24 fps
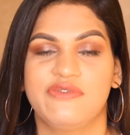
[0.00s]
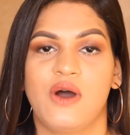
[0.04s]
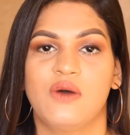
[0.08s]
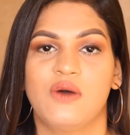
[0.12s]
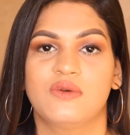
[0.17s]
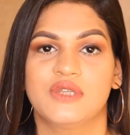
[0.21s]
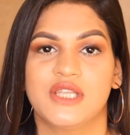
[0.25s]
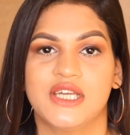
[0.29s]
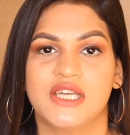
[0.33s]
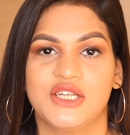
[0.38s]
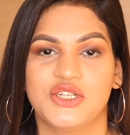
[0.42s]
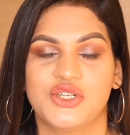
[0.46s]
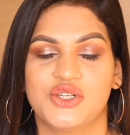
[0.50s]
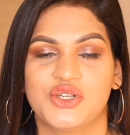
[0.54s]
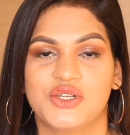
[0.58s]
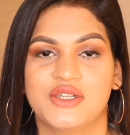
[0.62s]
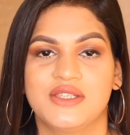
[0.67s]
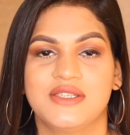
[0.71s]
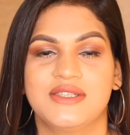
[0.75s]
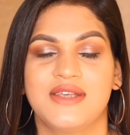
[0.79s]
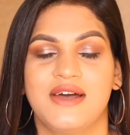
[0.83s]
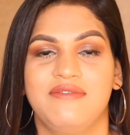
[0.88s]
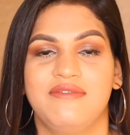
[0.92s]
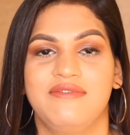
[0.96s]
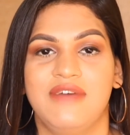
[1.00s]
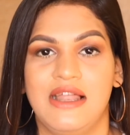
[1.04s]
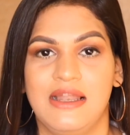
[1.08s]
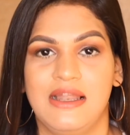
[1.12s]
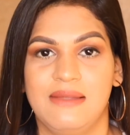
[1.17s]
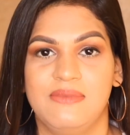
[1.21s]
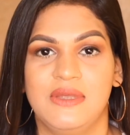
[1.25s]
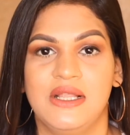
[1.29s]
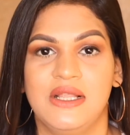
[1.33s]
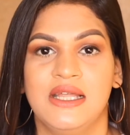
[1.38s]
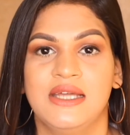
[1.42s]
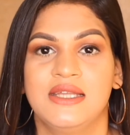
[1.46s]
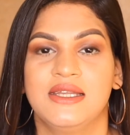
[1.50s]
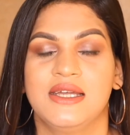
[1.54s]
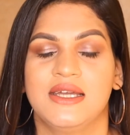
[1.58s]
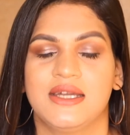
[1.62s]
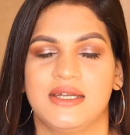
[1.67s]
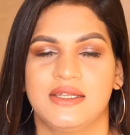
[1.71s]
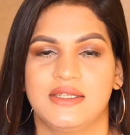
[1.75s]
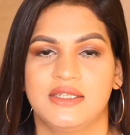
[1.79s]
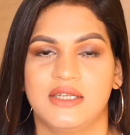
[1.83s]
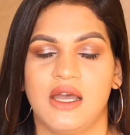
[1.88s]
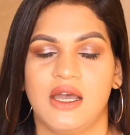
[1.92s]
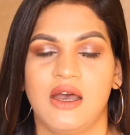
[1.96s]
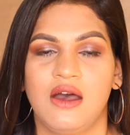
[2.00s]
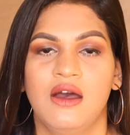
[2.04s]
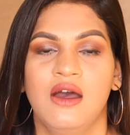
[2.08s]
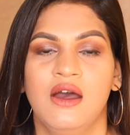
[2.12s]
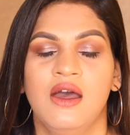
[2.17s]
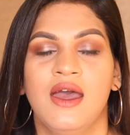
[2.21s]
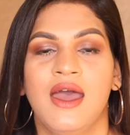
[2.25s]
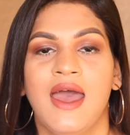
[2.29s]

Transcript: foundations available in India.